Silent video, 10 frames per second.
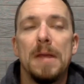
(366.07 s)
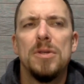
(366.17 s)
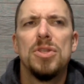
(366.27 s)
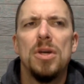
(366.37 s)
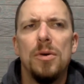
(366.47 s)

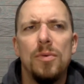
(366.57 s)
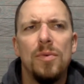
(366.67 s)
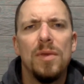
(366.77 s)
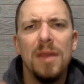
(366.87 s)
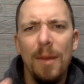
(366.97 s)
So
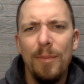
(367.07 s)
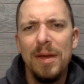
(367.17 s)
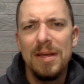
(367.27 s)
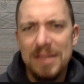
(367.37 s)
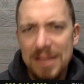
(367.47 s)
with that
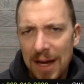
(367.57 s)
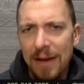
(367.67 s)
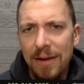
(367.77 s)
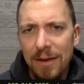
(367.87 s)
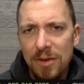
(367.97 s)
being
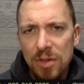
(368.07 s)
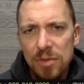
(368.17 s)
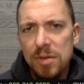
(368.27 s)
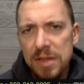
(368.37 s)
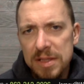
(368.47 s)
said,
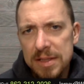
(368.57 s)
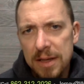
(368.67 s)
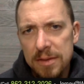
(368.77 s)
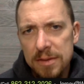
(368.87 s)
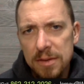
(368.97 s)
don't do these
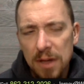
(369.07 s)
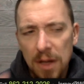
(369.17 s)
things.